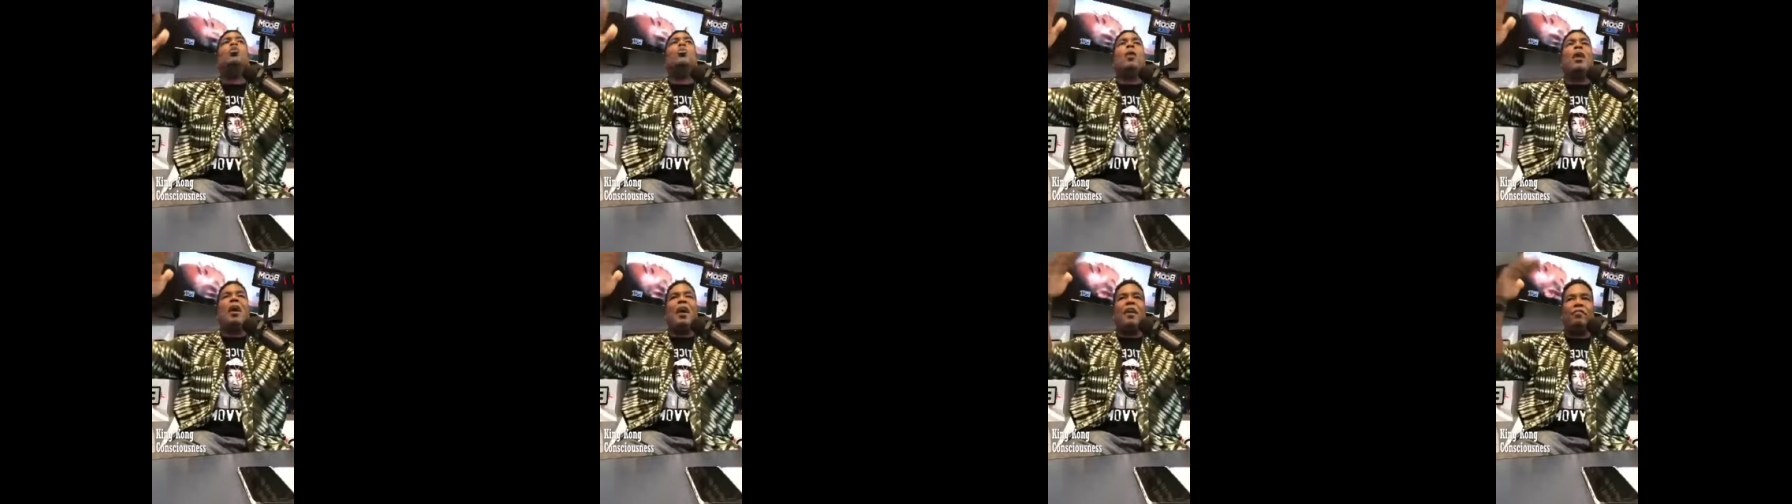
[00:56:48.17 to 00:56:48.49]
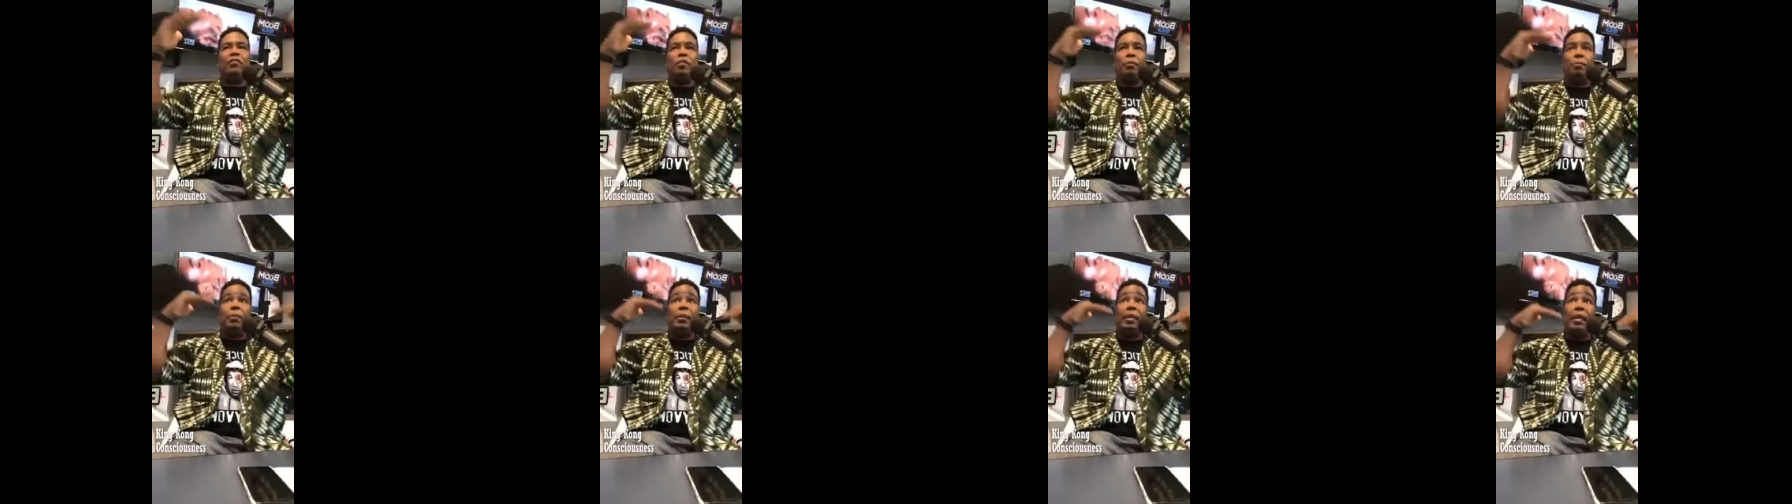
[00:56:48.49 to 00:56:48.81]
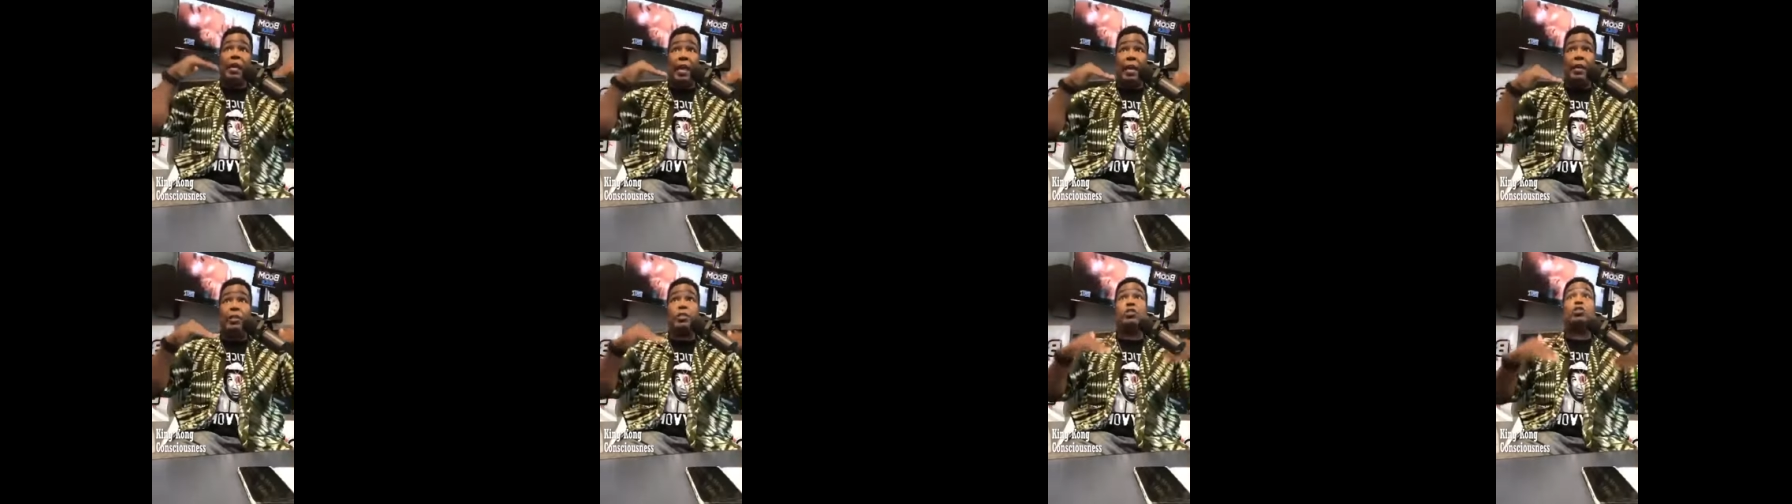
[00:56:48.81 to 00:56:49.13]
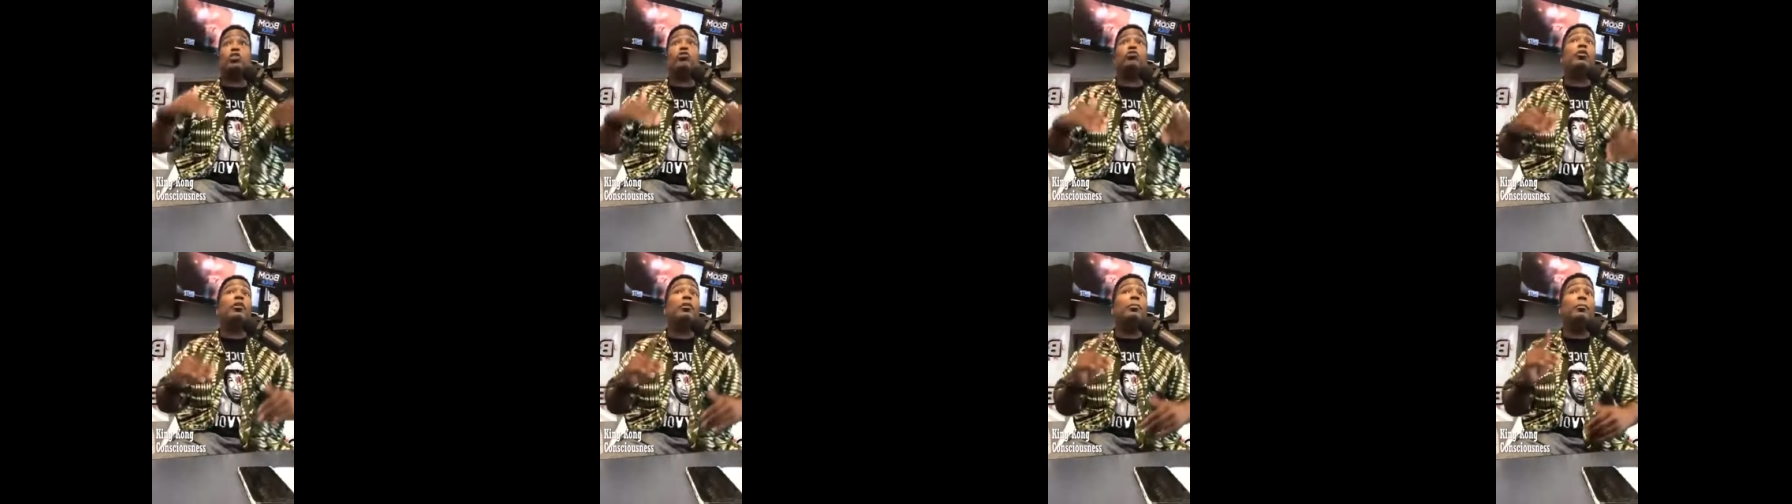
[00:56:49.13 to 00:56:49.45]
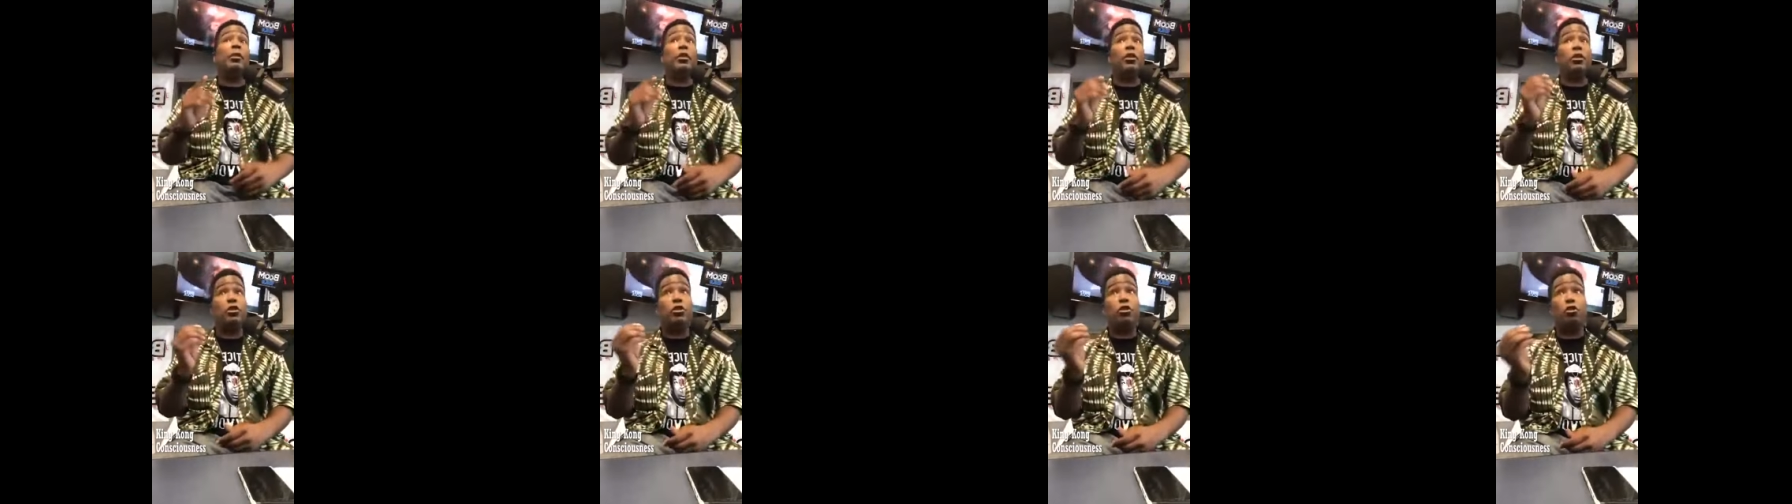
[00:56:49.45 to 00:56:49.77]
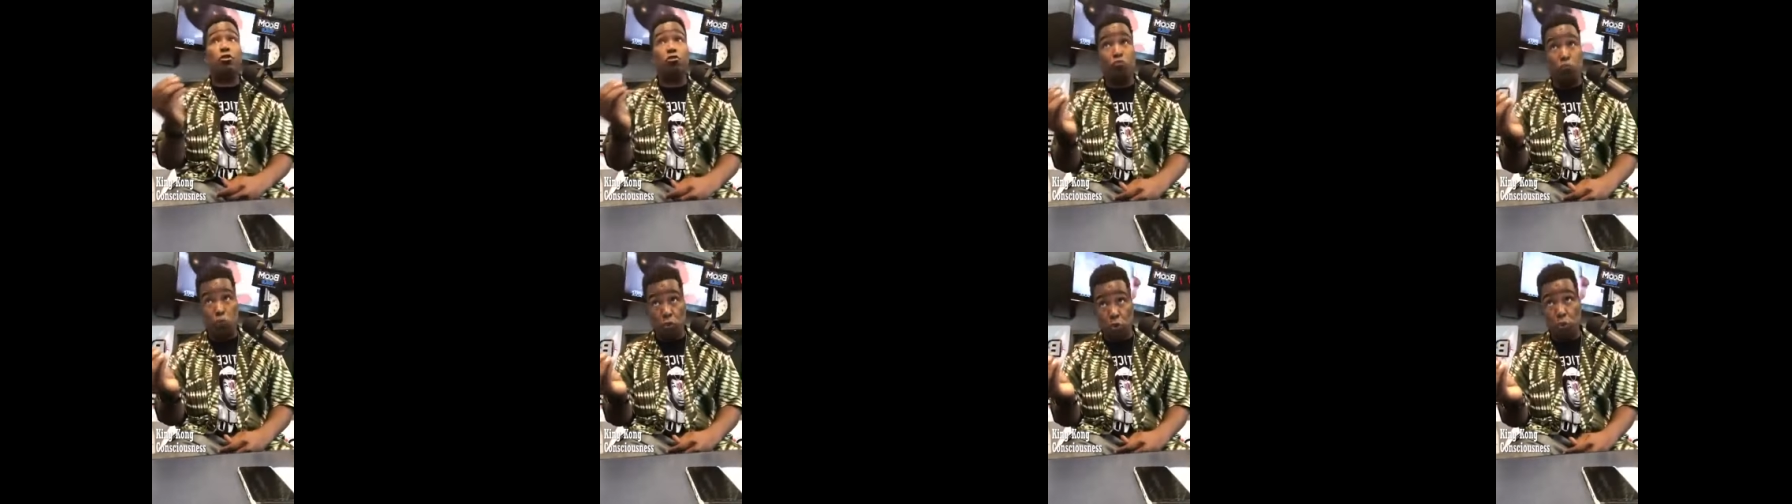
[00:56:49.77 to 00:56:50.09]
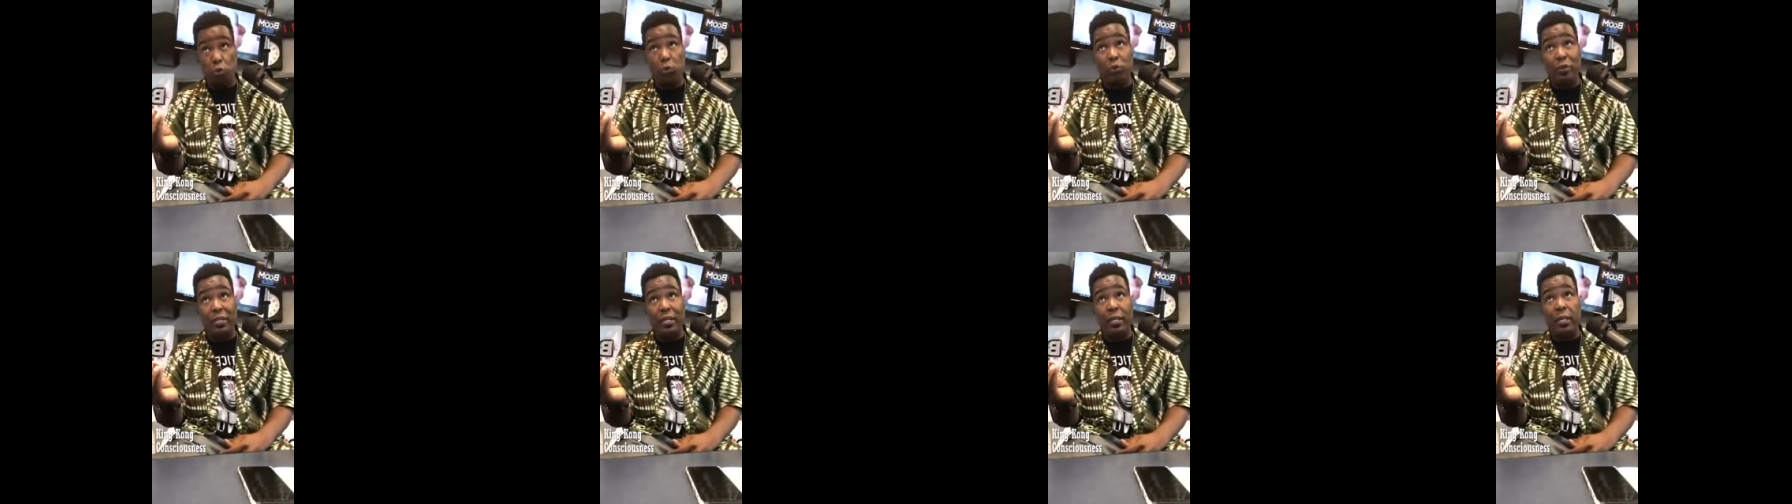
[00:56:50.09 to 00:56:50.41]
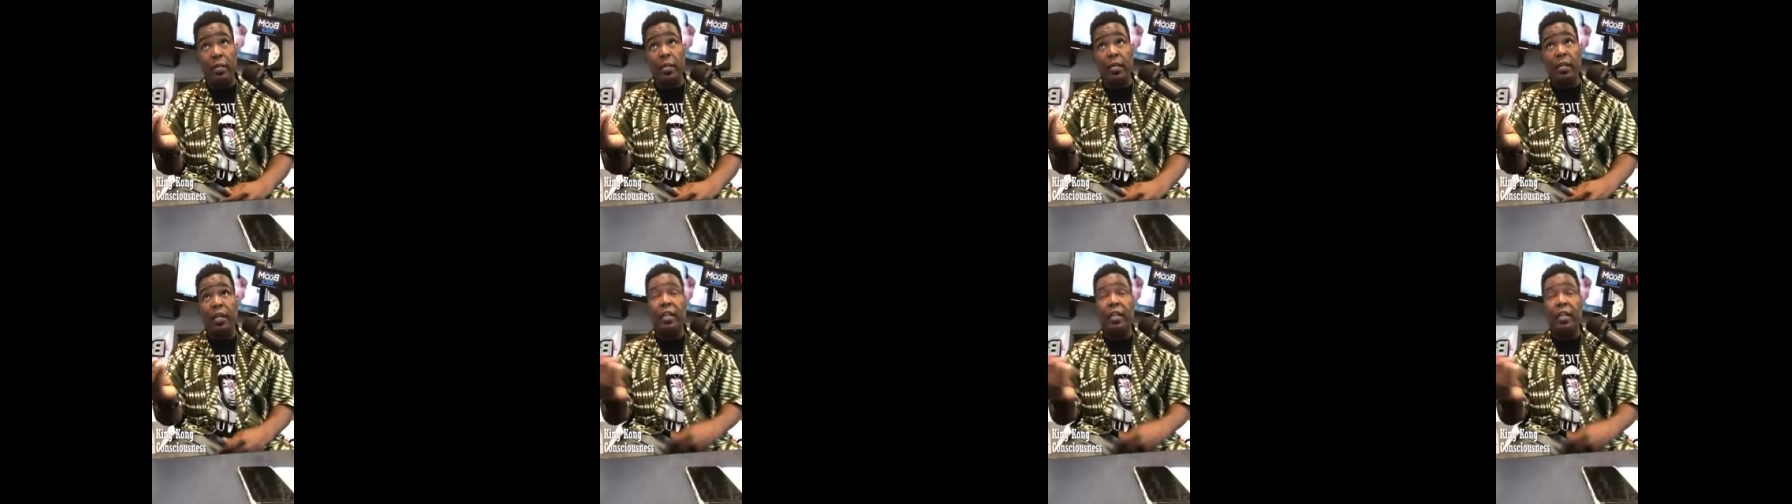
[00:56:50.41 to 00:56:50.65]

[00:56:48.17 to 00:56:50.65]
where I have to be extremely shrewd